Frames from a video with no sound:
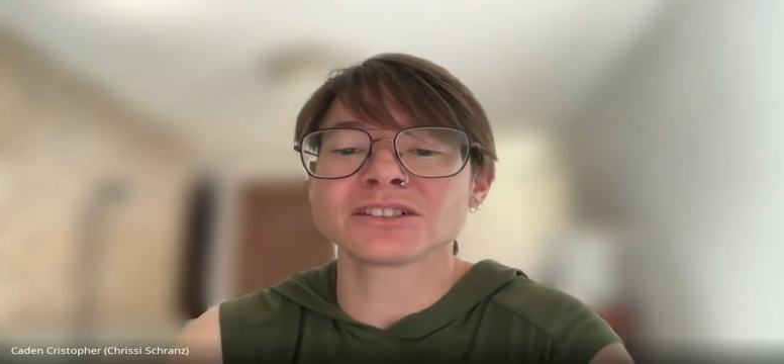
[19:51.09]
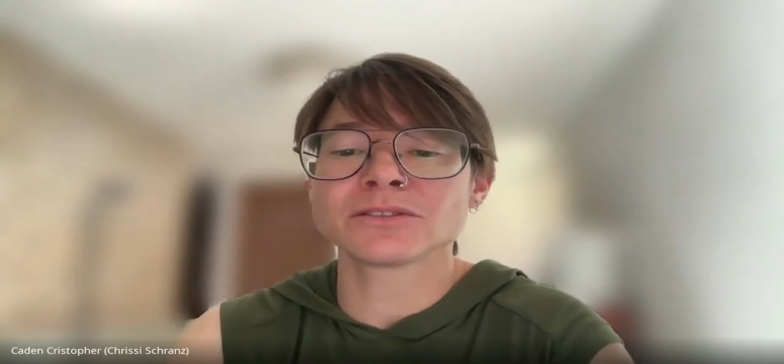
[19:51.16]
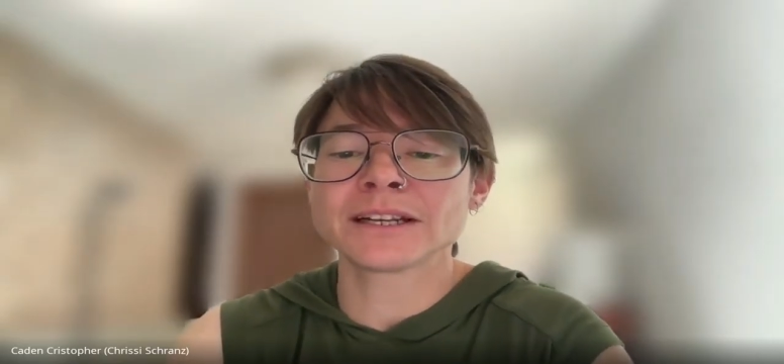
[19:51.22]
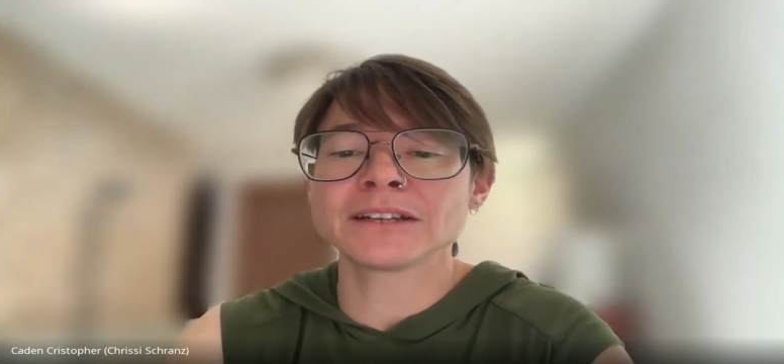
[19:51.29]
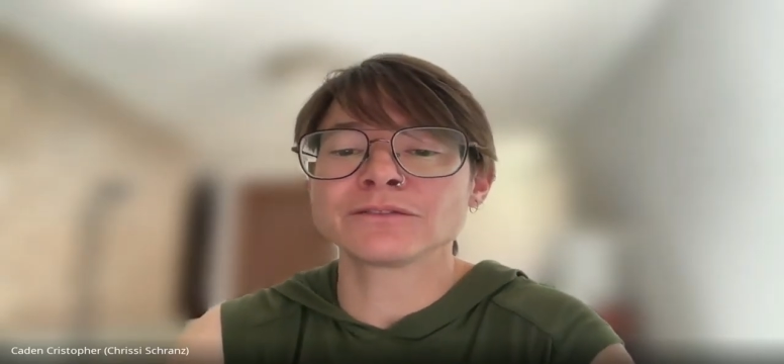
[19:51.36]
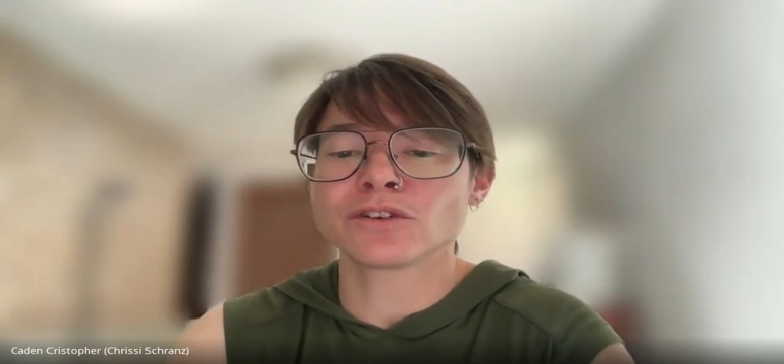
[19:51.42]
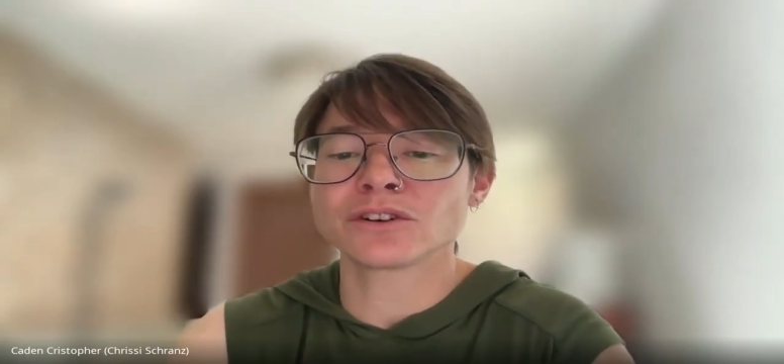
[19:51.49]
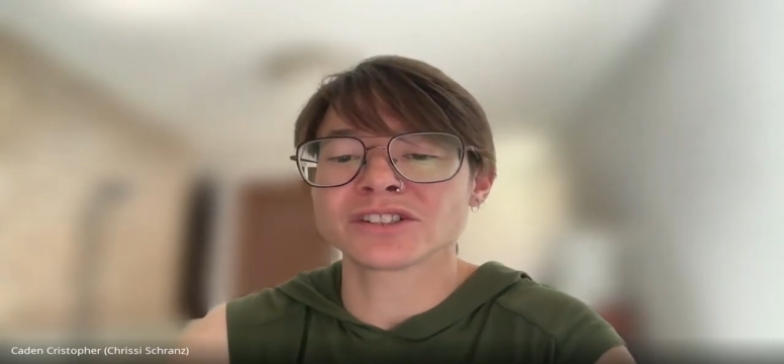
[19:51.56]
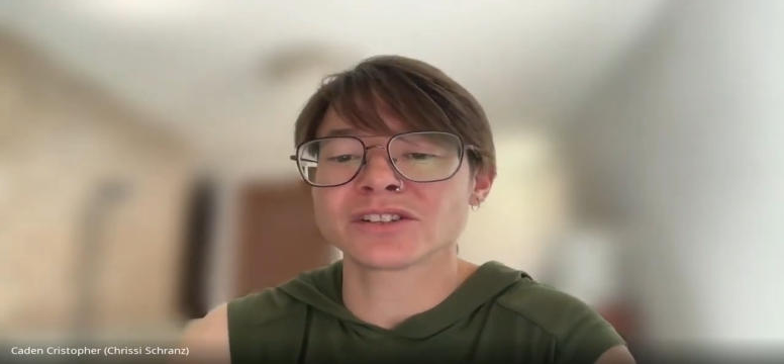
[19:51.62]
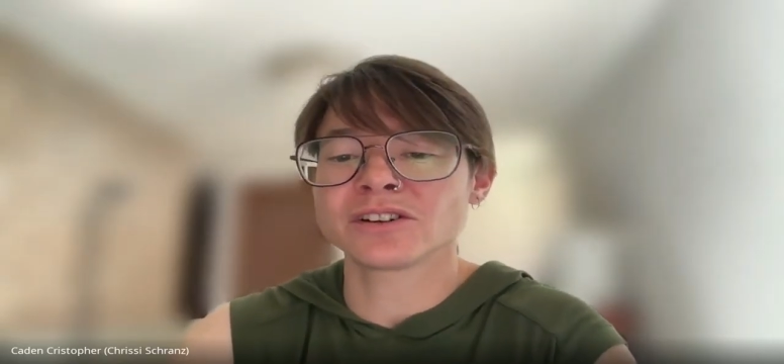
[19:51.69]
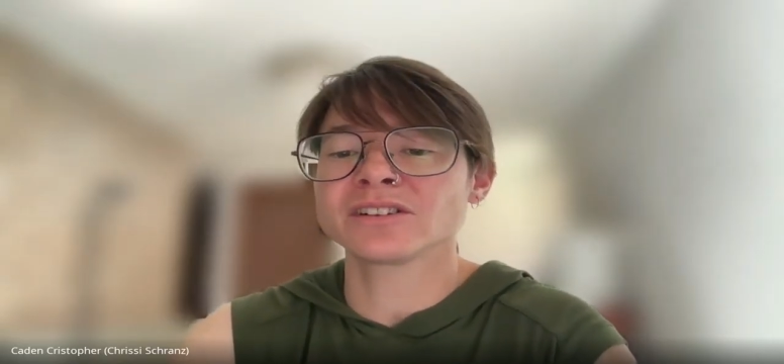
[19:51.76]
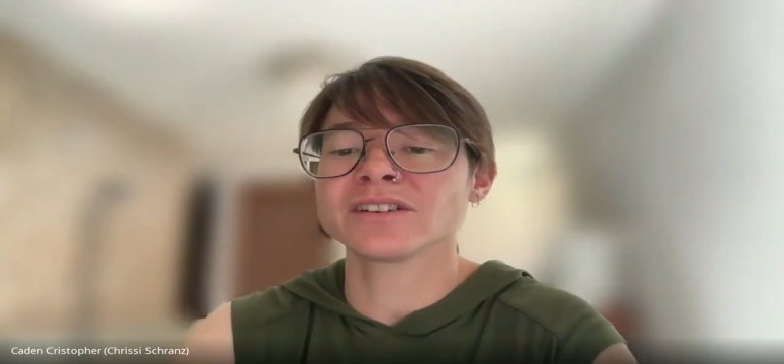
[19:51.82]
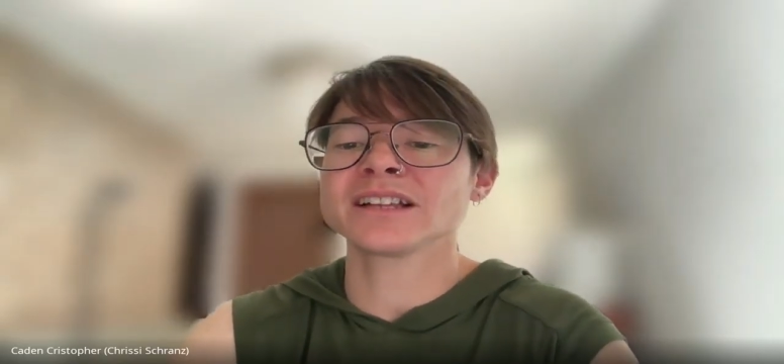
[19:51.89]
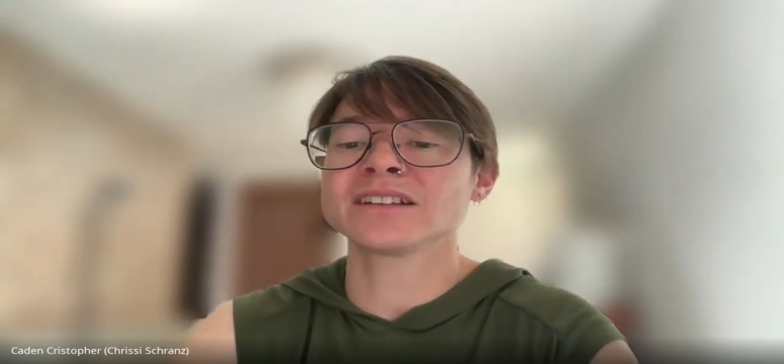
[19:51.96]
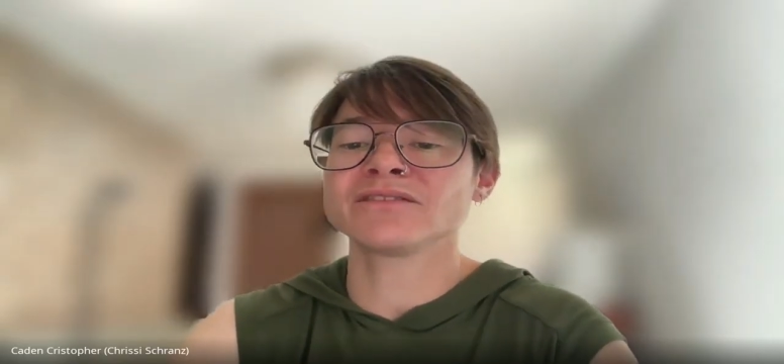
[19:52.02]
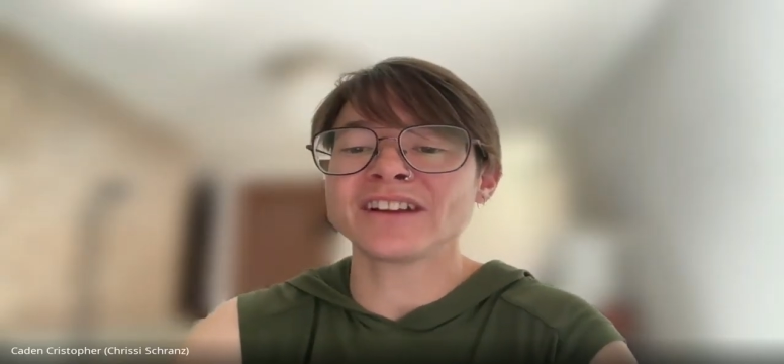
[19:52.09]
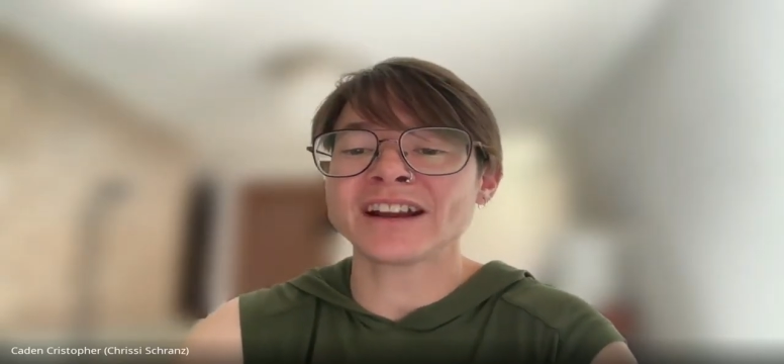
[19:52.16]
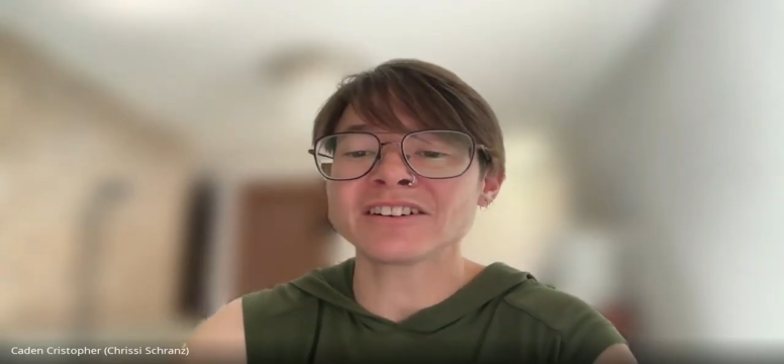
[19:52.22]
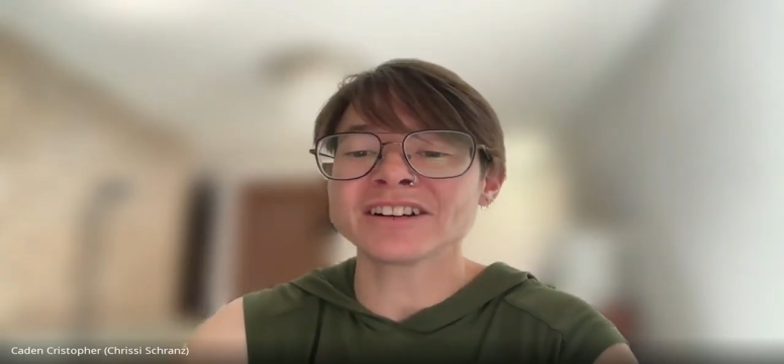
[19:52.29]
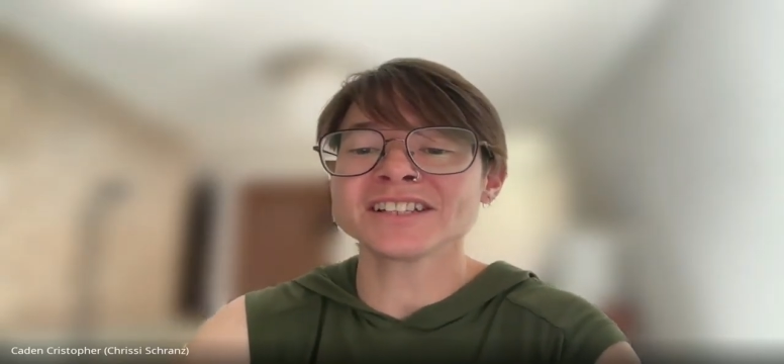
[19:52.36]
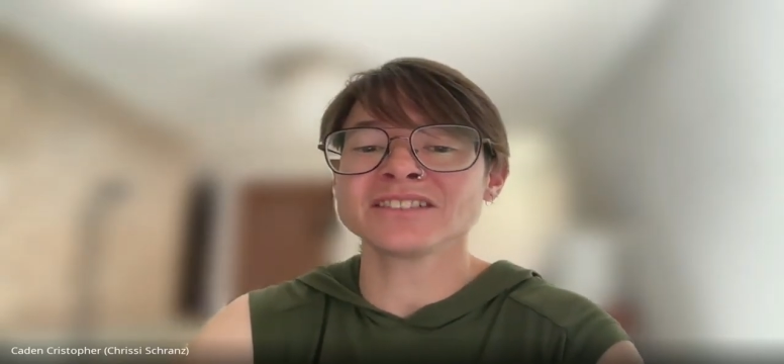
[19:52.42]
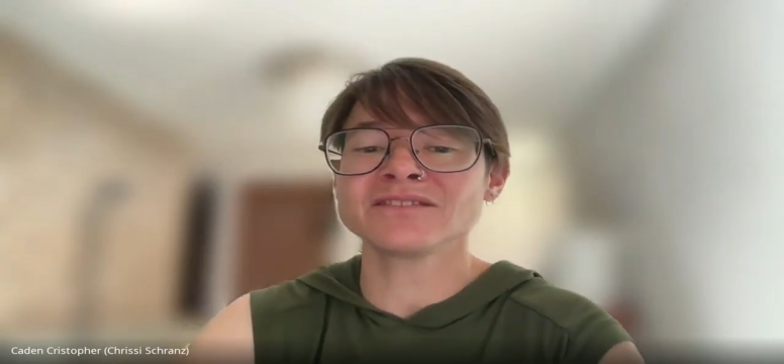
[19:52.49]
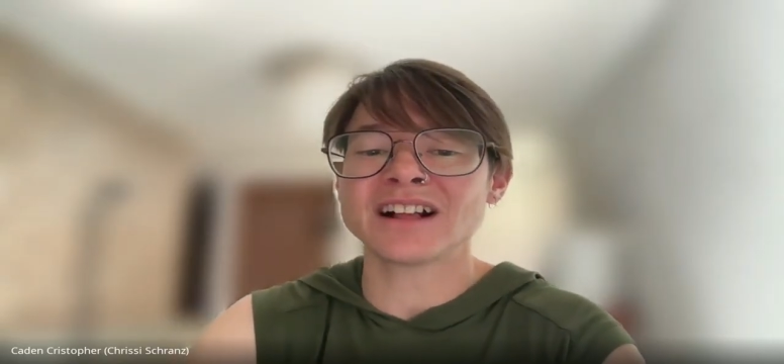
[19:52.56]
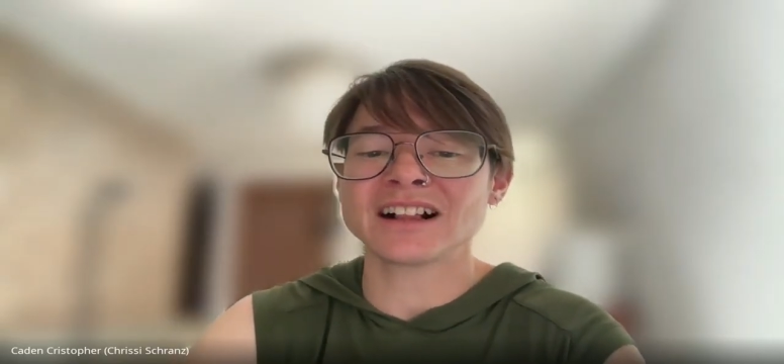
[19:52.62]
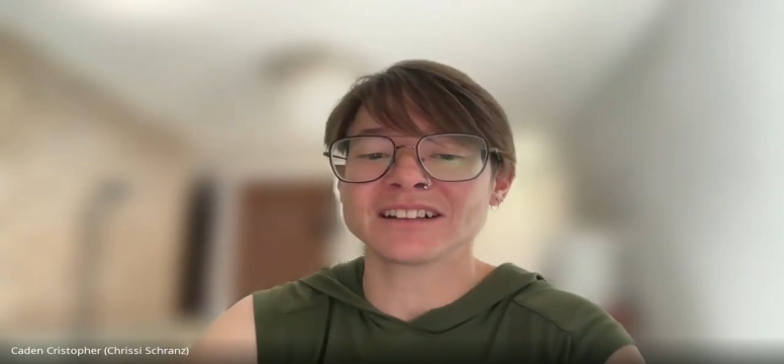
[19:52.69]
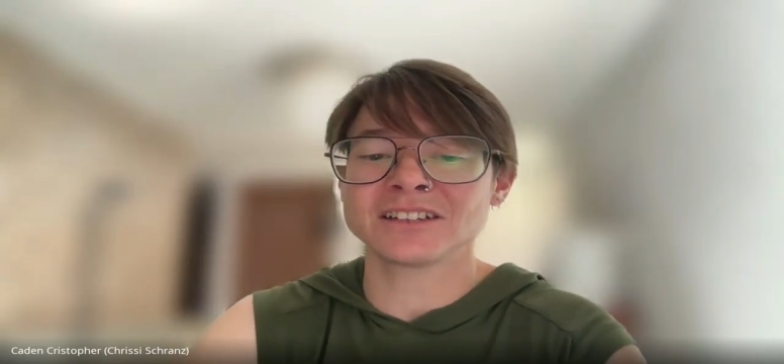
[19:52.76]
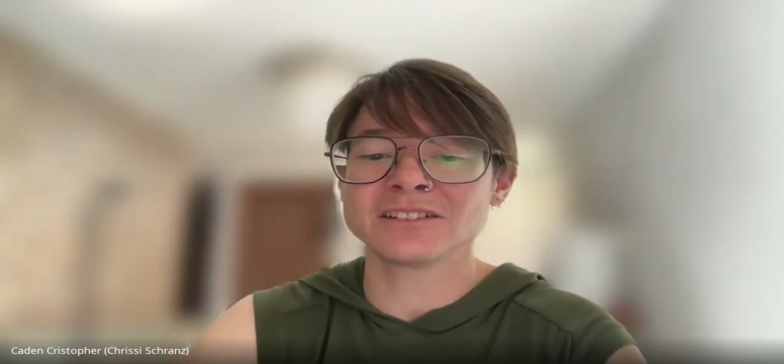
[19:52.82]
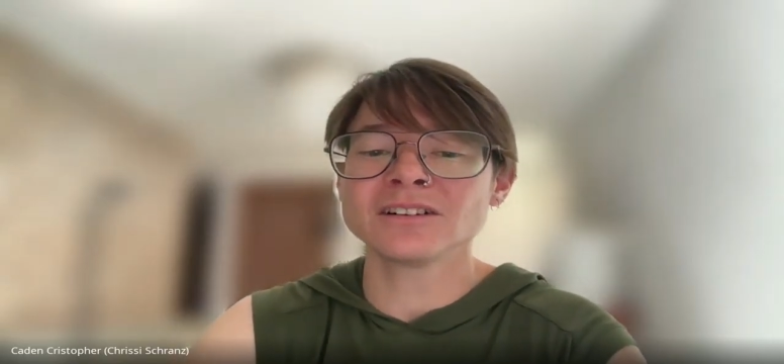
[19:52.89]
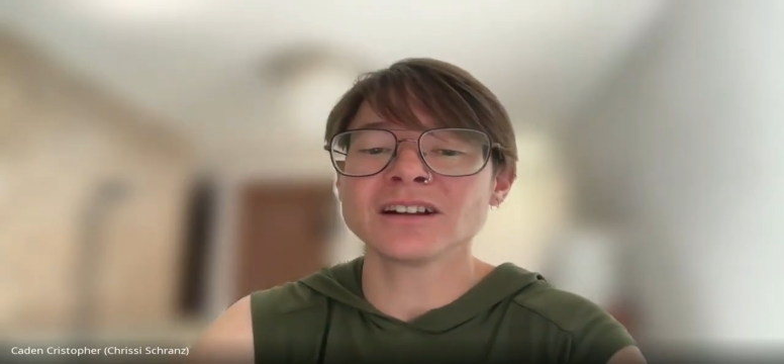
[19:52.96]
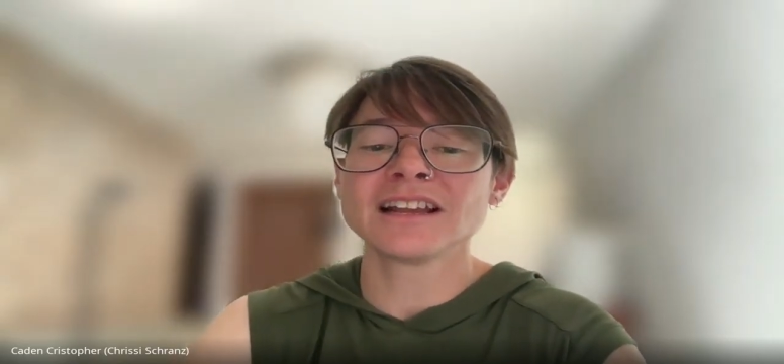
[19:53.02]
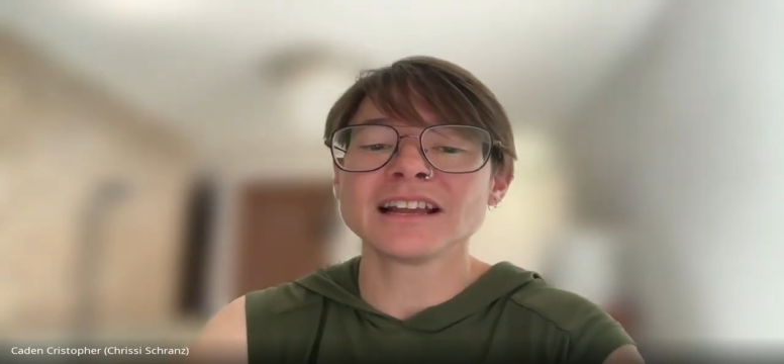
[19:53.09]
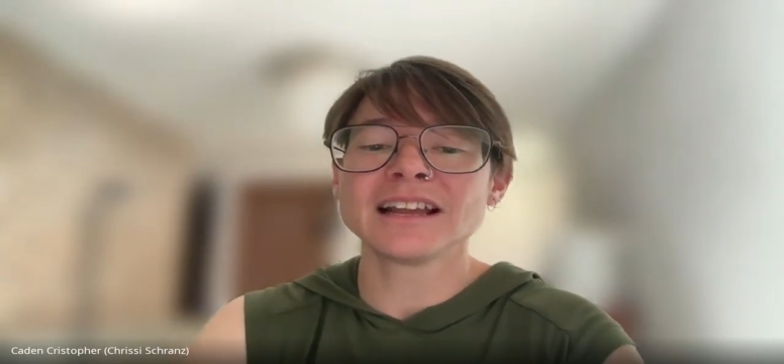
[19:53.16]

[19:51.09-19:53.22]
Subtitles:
reinforcer that varies in value